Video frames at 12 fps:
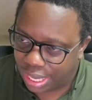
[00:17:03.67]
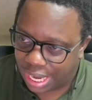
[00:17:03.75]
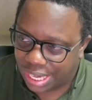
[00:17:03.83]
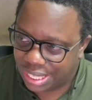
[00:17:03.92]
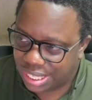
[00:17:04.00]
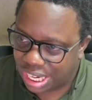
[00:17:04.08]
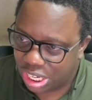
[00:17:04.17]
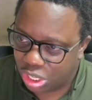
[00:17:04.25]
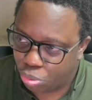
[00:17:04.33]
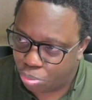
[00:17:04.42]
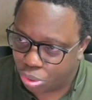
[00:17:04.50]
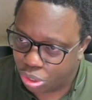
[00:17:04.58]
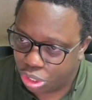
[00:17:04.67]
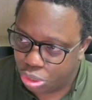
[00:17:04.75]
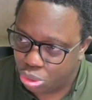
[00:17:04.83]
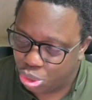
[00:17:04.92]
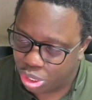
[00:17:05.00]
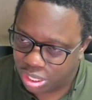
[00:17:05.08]
L-Style to
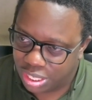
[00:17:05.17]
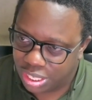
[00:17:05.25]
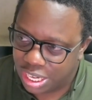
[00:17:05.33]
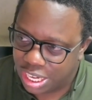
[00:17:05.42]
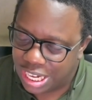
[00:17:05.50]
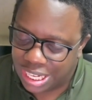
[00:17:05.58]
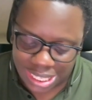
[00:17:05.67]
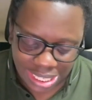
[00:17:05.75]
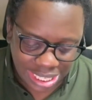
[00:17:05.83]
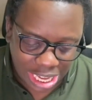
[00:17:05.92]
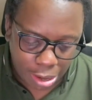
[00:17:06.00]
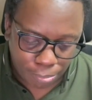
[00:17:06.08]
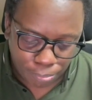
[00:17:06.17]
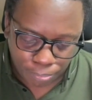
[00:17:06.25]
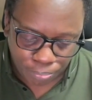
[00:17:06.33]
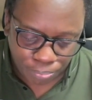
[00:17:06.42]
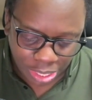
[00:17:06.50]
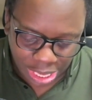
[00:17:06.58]
produce some
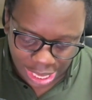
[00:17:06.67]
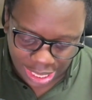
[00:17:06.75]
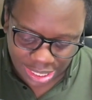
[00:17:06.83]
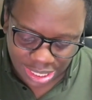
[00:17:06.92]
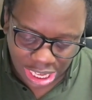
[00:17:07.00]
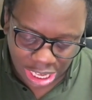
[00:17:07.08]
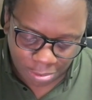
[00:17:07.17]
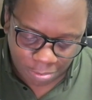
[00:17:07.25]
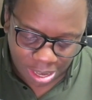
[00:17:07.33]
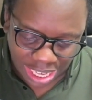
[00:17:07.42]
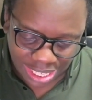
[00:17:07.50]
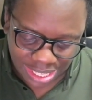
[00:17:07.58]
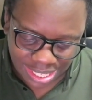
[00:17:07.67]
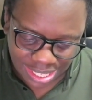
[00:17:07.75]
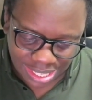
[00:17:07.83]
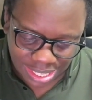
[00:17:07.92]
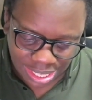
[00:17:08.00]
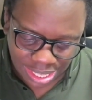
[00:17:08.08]
L-Style
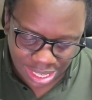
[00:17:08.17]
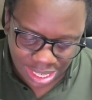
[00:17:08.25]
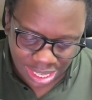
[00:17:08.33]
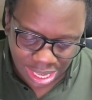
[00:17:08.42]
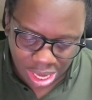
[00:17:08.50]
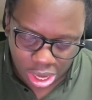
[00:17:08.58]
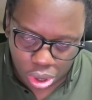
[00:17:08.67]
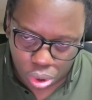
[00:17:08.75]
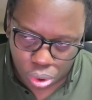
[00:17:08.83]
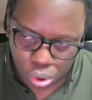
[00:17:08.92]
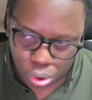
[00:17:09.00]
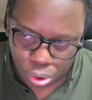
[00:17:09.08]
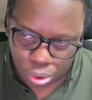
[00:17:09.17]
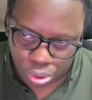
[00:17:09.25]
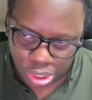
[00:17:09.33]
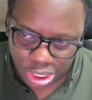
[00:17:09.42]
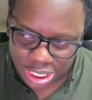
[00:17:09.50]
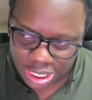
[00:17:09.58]
flights, or
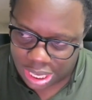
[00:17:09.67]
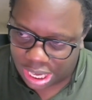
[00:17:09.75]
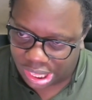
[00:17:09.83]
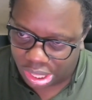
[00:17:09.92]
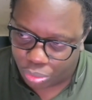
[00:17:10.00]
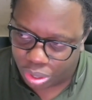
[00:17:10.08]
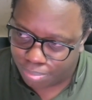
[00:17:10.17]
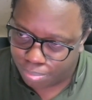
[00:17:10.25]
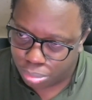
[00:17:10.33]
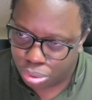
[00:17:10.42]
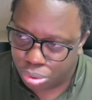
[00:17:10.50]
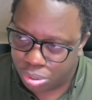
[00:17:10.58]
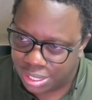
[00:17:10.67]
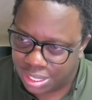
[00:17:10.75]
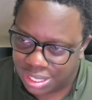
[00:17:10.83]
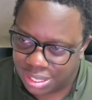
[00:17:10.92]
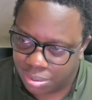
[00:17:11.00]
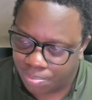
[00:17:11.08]
just like the way
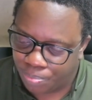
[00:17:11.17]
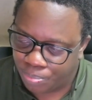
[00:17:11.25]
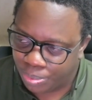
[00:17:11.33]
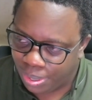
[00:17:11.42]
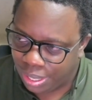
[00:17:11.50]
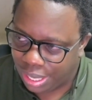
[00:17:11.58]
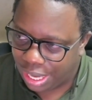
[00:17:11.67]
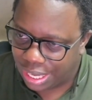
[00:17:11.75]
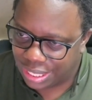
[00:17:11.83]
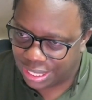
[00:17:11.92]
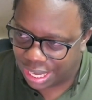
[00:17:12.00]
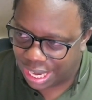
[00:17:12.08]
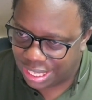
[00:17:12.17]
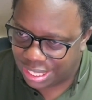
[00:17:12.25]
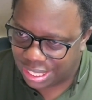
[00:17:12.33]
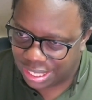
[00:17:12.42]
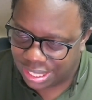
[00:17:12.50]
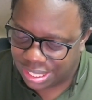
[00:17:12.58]
Bulls is
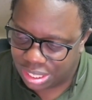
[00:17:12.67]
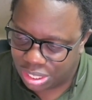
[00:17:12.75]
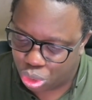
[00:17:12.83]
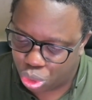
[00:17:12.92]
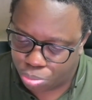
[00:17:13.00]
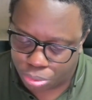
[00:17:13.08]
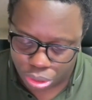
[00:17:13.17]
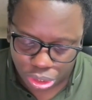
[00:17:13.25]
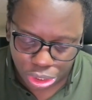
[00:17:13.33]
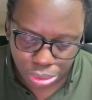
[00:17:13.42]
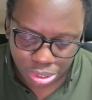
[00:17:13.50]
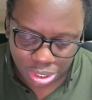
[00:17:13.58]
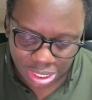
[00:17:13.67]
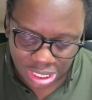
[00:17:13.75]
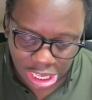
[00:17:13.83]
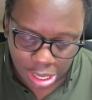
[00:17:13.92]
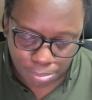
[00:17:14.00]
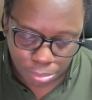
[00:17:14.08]
licensed to produce
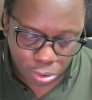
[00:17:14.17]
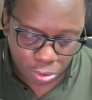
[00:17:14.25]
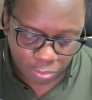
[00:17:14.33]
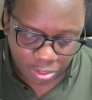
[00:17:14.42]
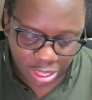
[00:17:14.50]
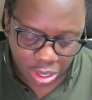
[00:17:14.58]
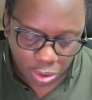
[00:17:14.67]
some of the